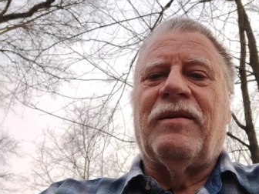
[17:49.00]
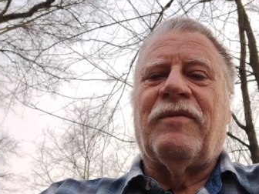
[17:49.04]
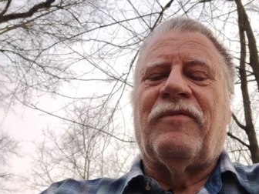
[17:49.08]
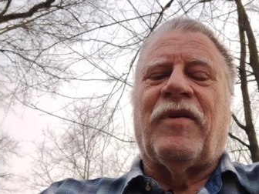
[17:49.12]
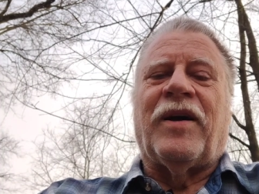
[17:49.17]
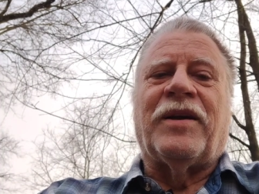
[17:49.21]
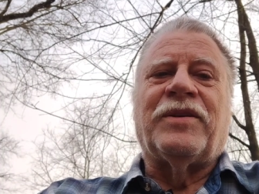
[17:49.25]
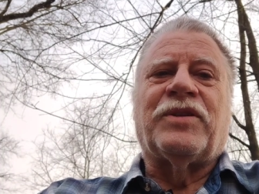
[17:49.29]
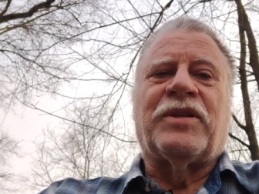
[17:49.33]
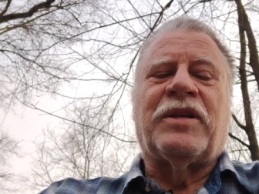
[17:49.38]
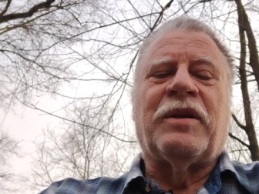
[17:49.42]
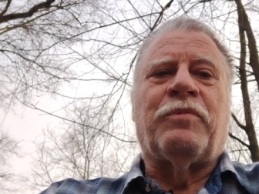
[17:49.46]
If
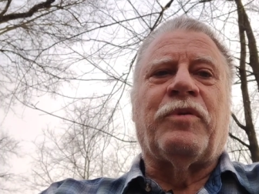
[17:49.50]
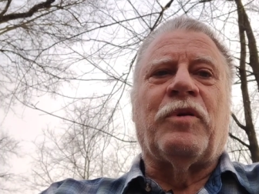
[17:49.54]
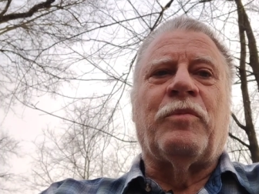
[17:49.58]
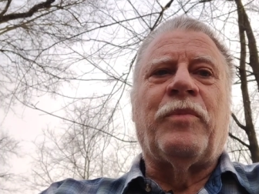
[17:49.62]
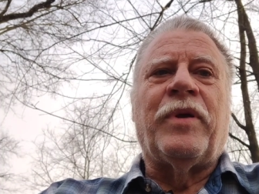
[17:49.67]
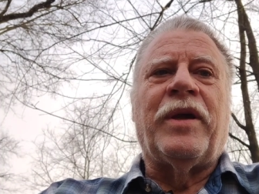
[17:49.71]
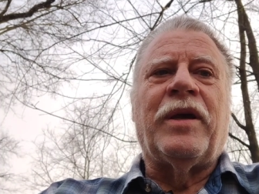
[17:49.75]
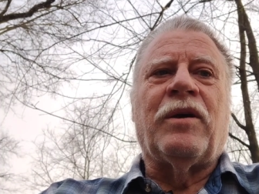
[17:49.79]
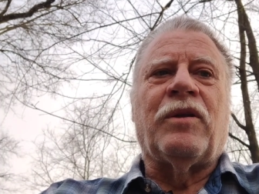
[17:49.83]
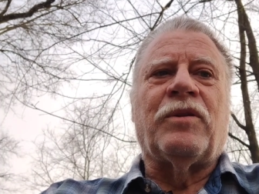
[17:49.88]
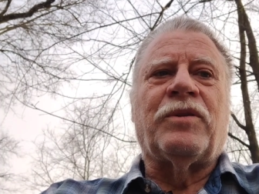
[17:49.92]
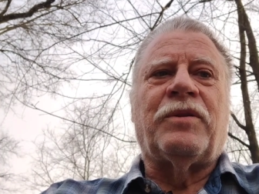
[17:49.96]
I skip a
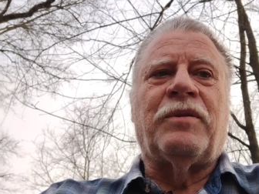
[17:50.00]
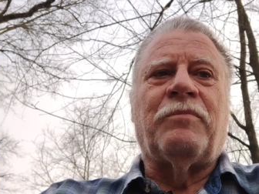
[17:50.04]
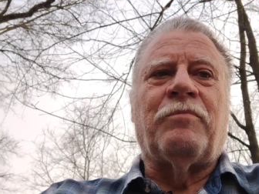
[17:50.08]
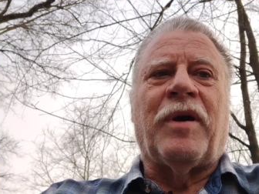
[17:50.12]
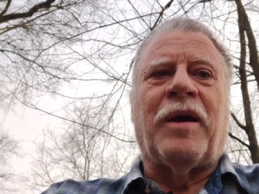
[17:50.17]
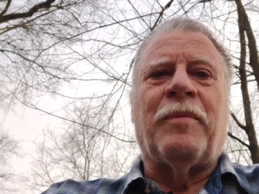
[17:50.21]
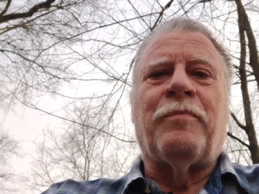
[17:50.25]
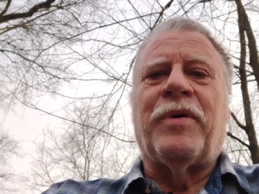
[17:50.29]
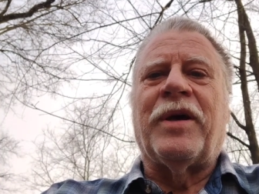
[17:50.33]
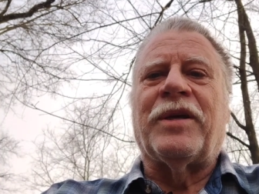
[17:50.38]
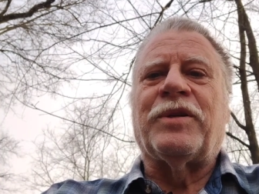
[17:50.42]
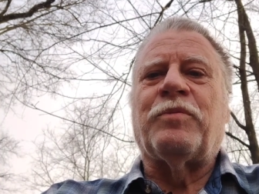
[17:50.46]
meal,
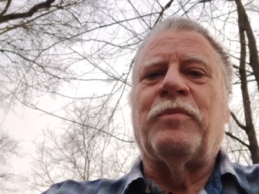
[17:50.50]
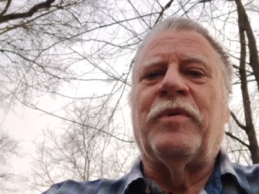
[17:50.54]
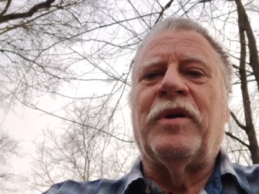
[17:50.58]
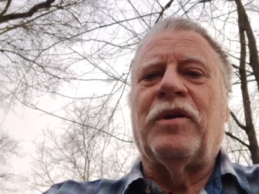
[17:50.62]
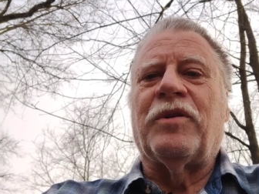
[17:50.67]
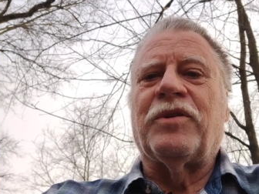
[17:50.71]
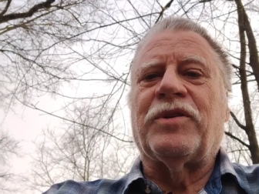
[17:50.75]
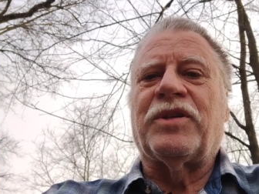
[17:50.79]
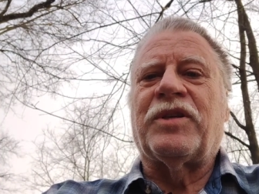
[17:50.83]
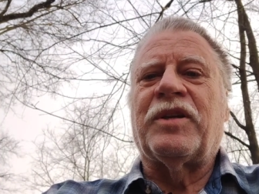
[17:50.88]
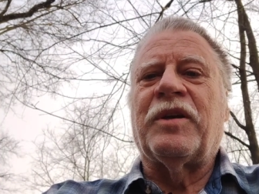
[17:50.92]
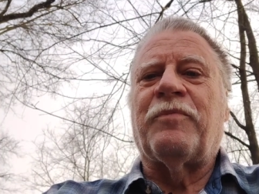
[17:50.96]
my best
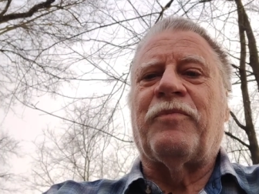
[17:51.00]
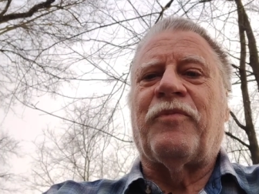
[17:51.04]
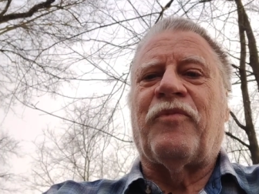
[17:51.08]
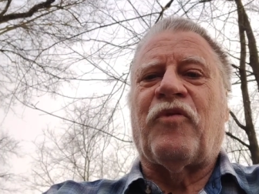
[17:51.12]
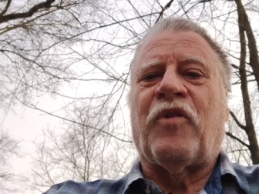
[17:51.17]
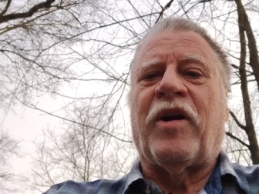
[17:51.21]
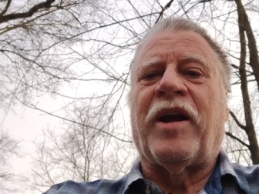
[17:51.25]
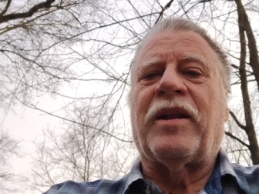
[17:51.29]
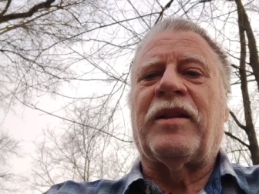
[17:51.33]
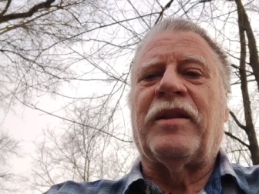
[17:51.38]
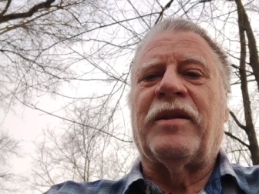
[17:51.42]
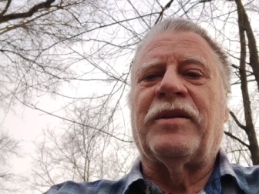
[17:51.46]
meal to skip,
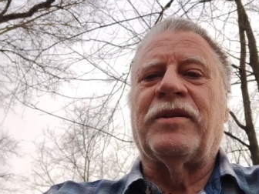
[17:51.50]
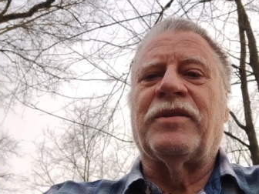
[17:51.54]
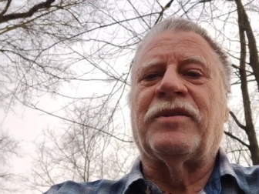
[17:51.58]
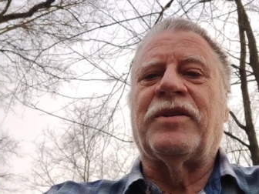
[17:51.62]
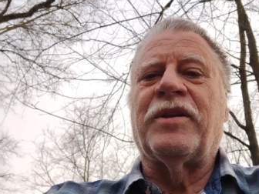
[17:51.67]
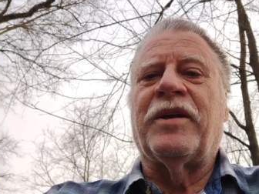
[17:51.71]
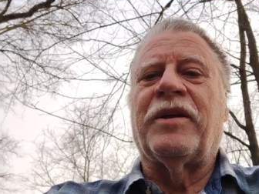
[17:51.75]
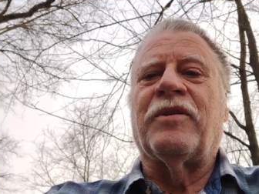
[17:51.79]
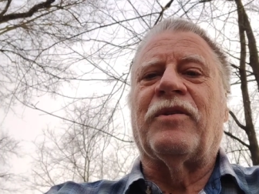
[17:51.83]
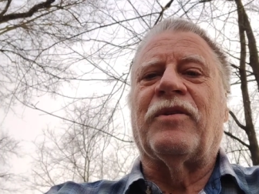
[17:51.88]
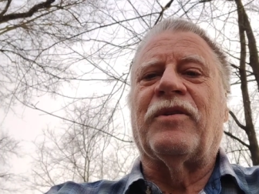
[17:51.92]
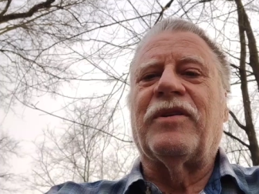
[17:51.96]
frankly, is
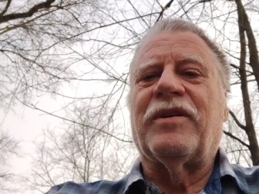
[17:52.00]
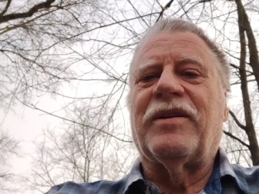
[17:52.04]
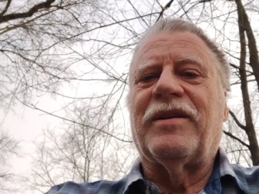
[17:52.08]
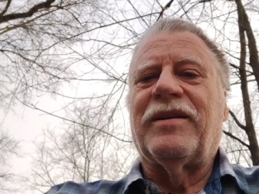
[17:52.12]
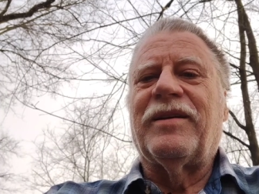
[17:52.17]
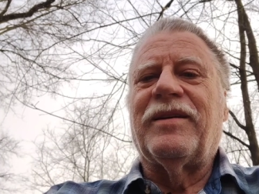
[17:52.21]
dinner.